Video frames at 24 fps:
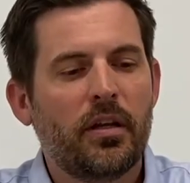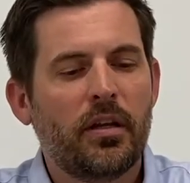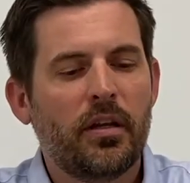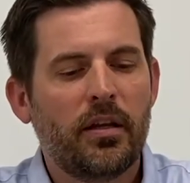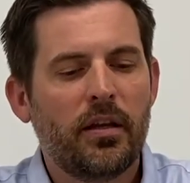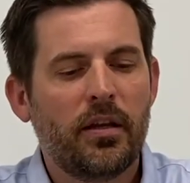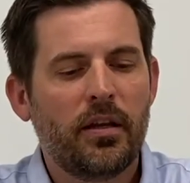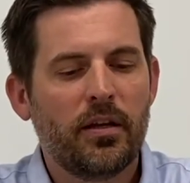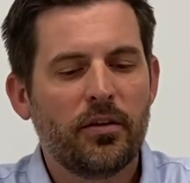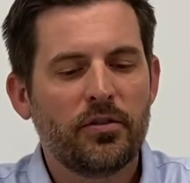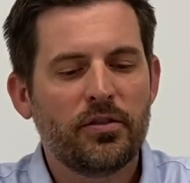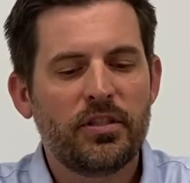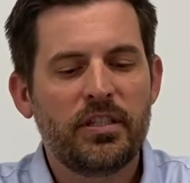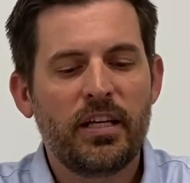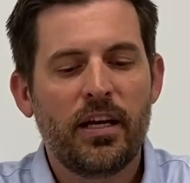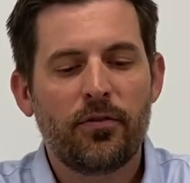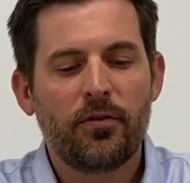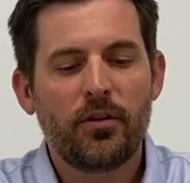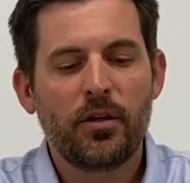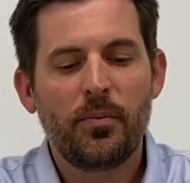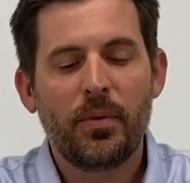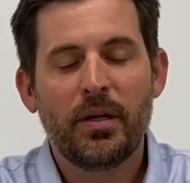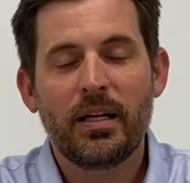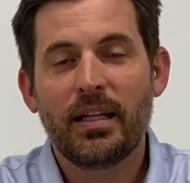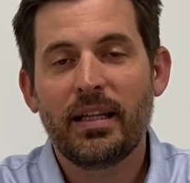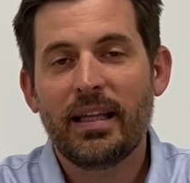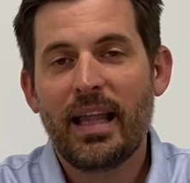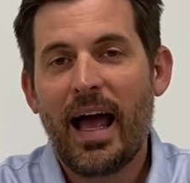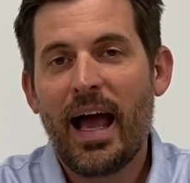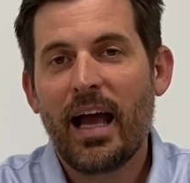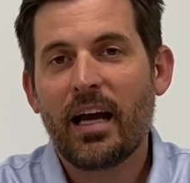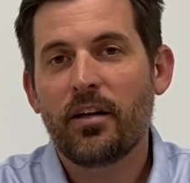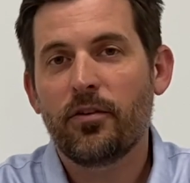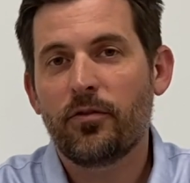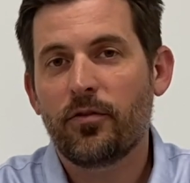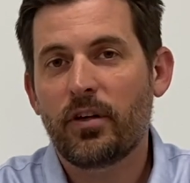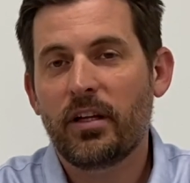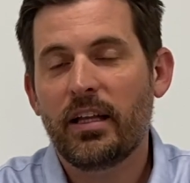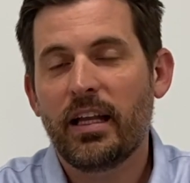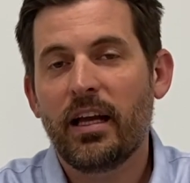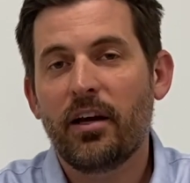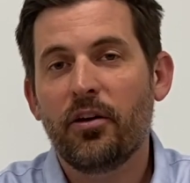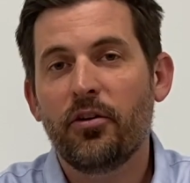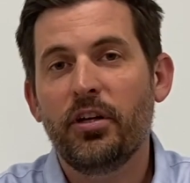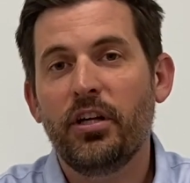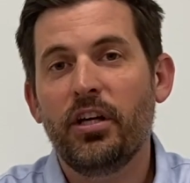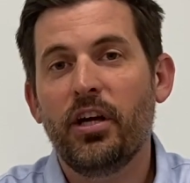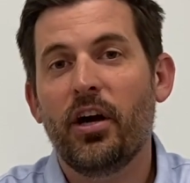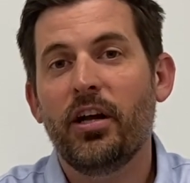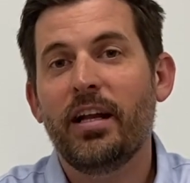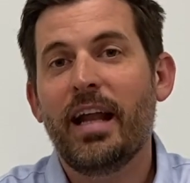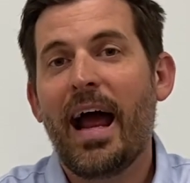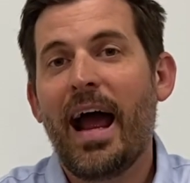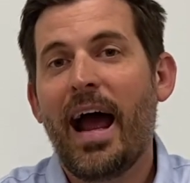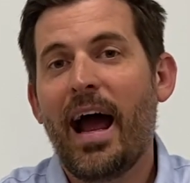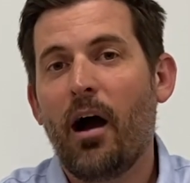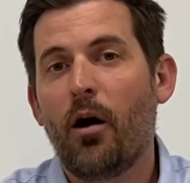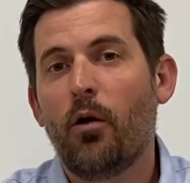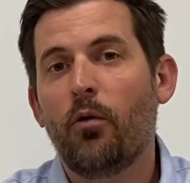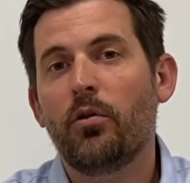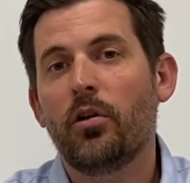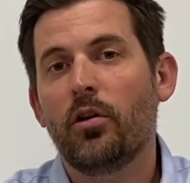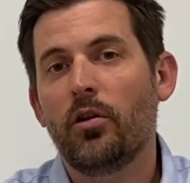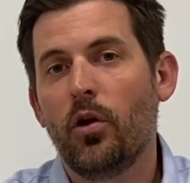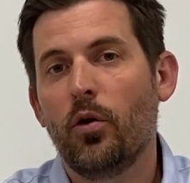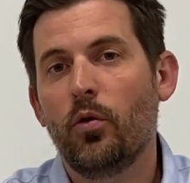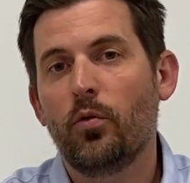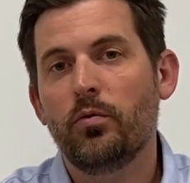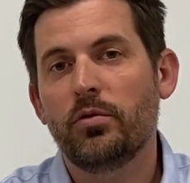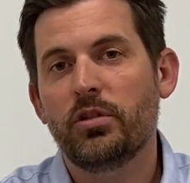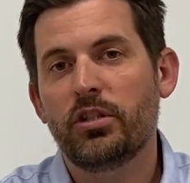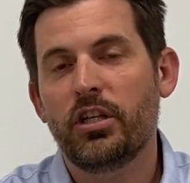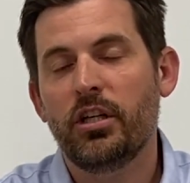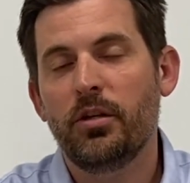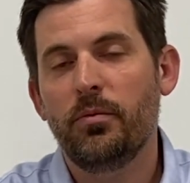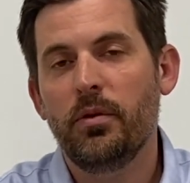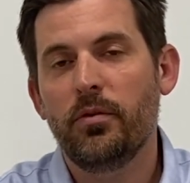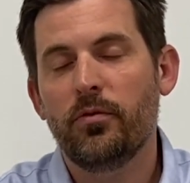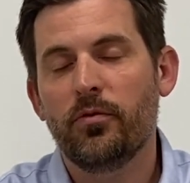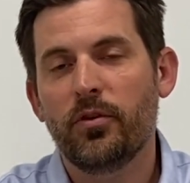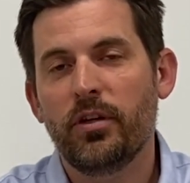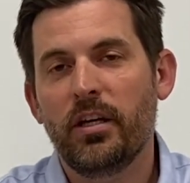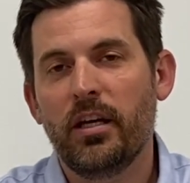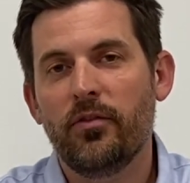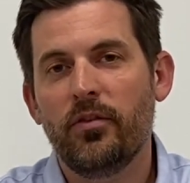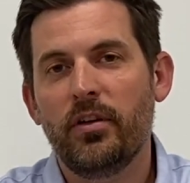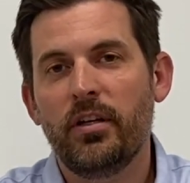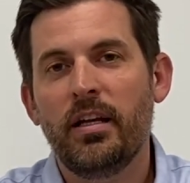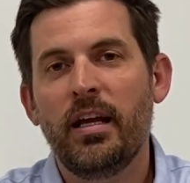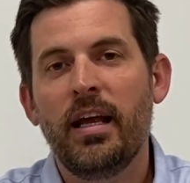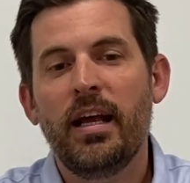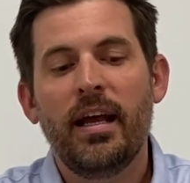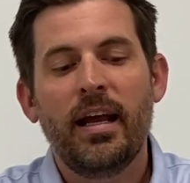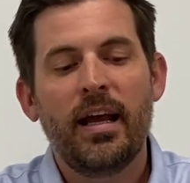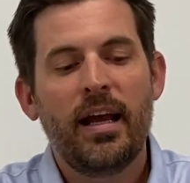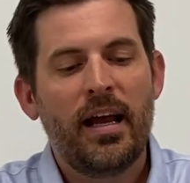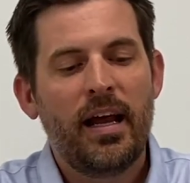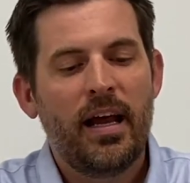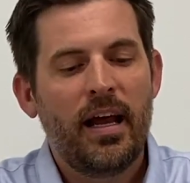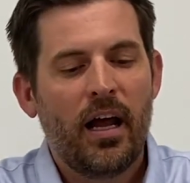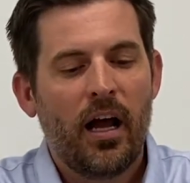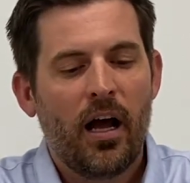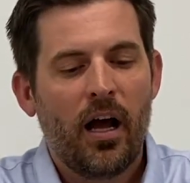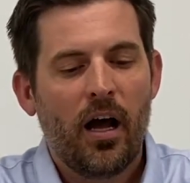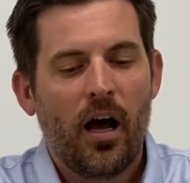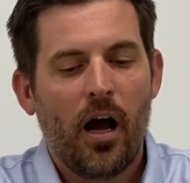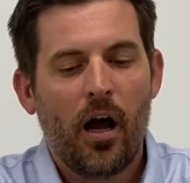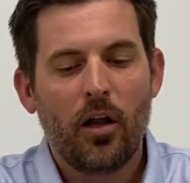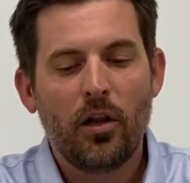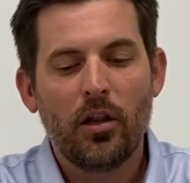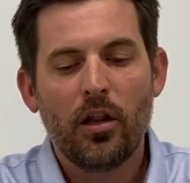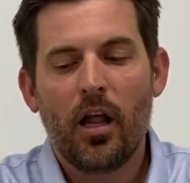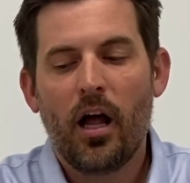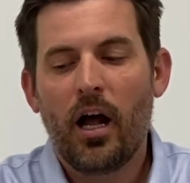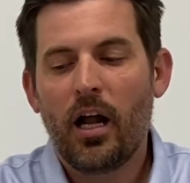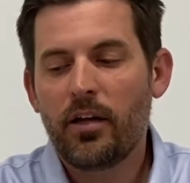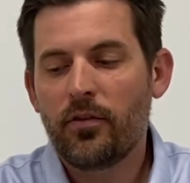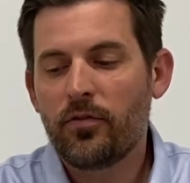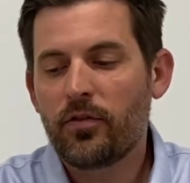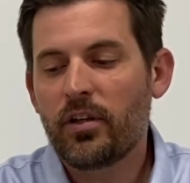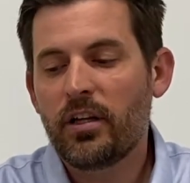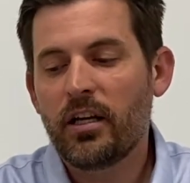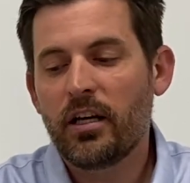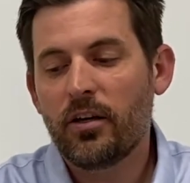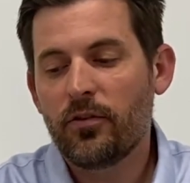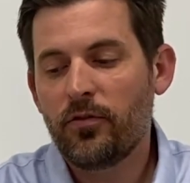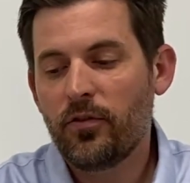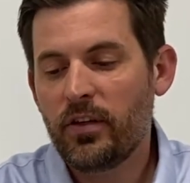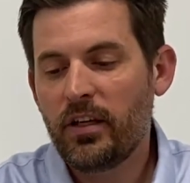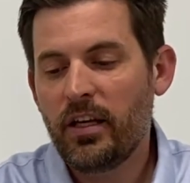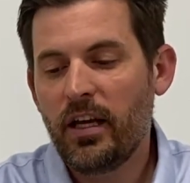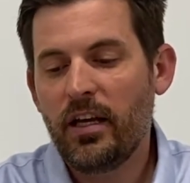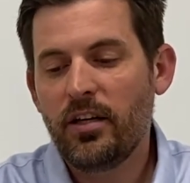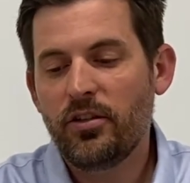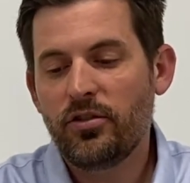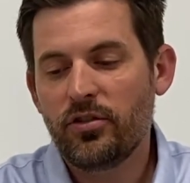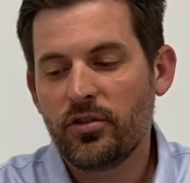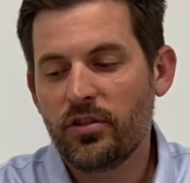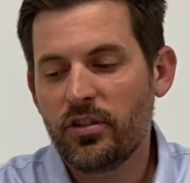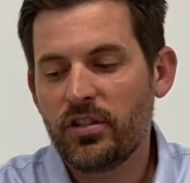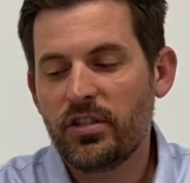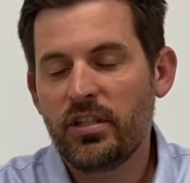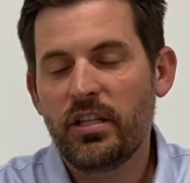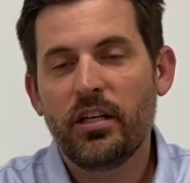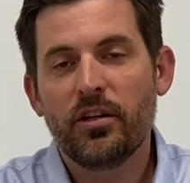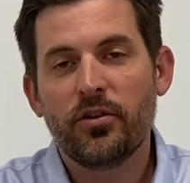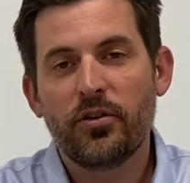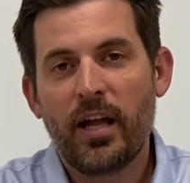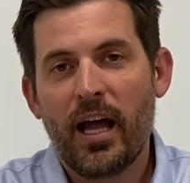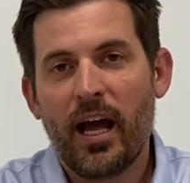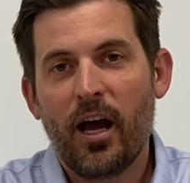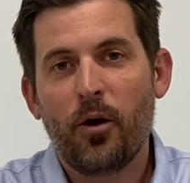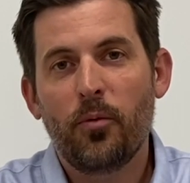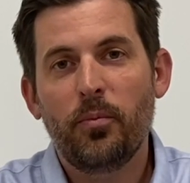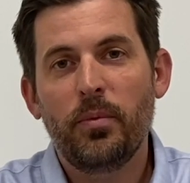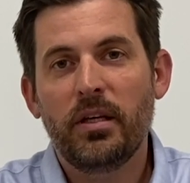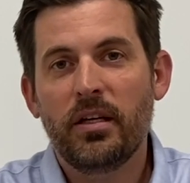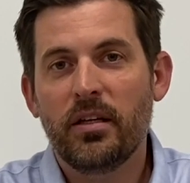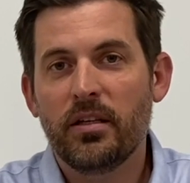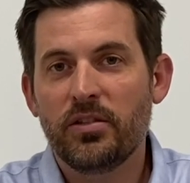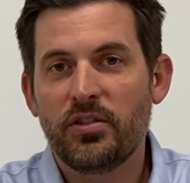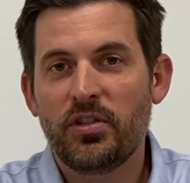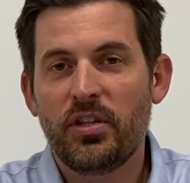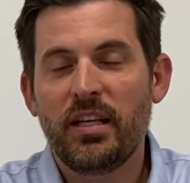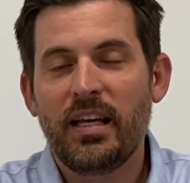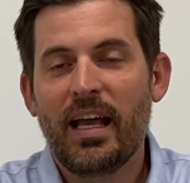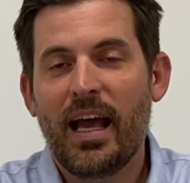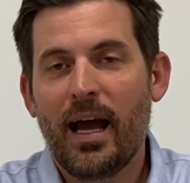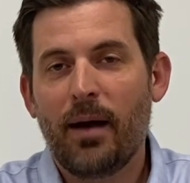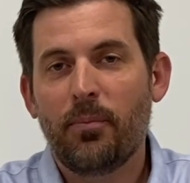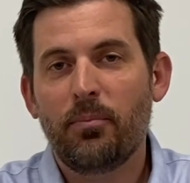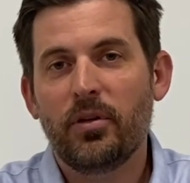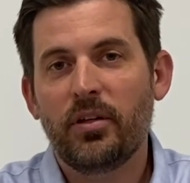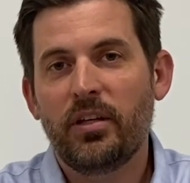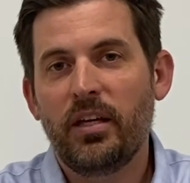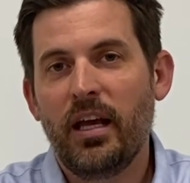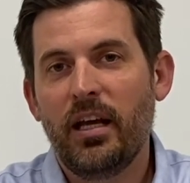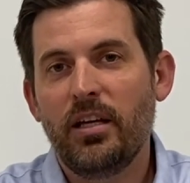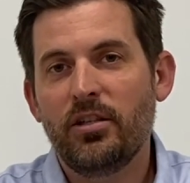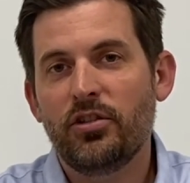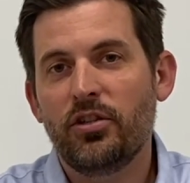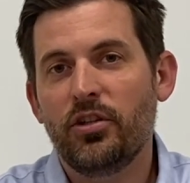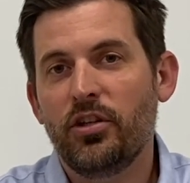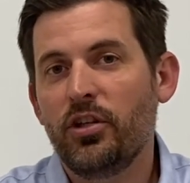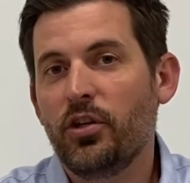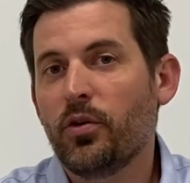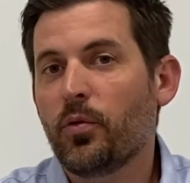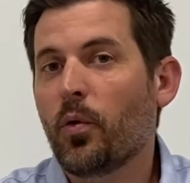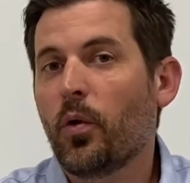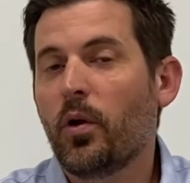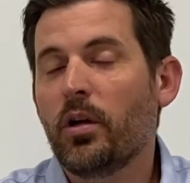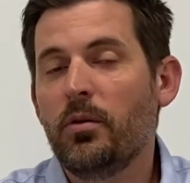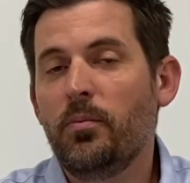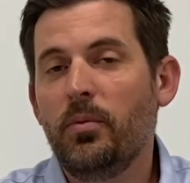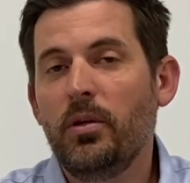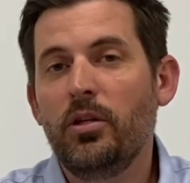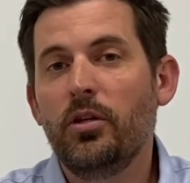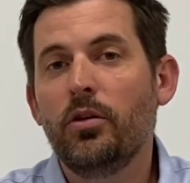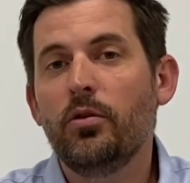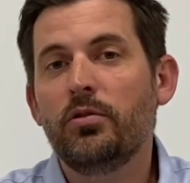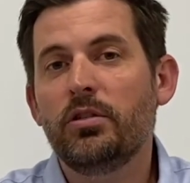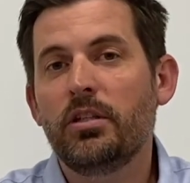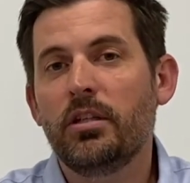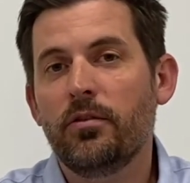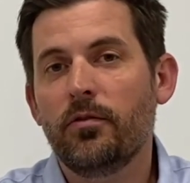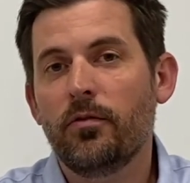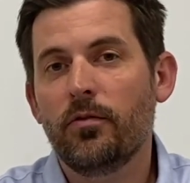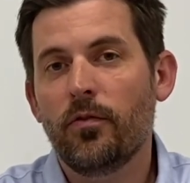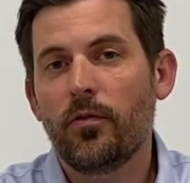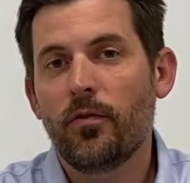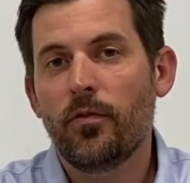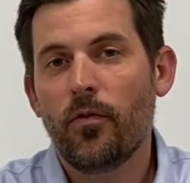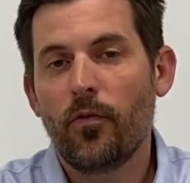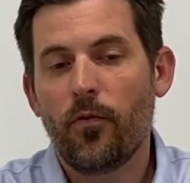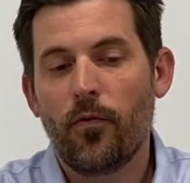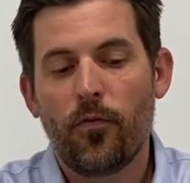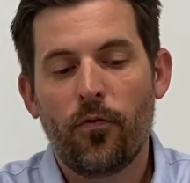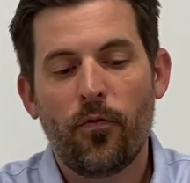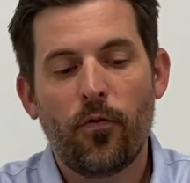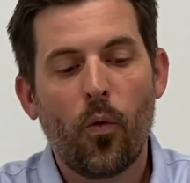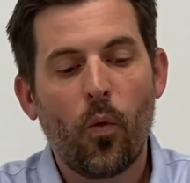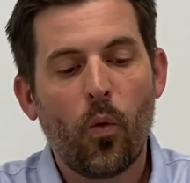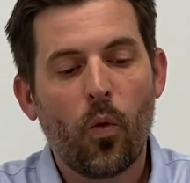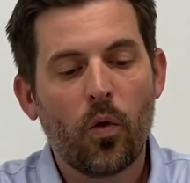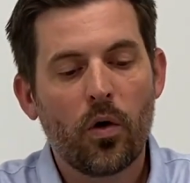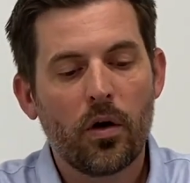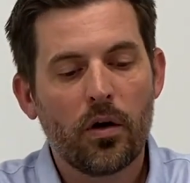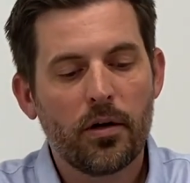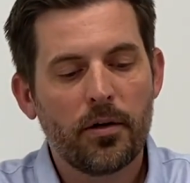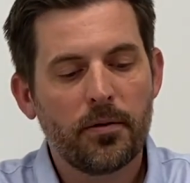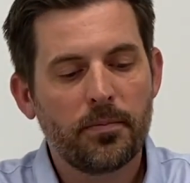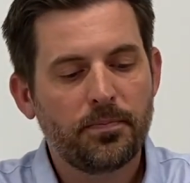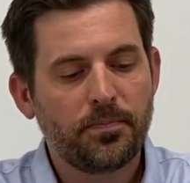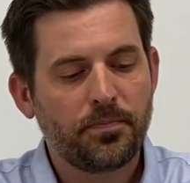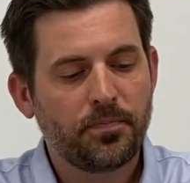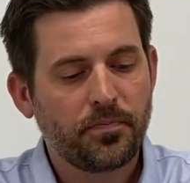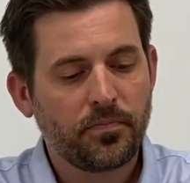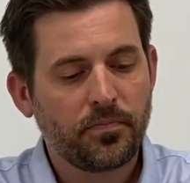definitely been a lack of clarity on how the loan was going to be forgiven. A lot of clarification is here now because the application that you're going to be using for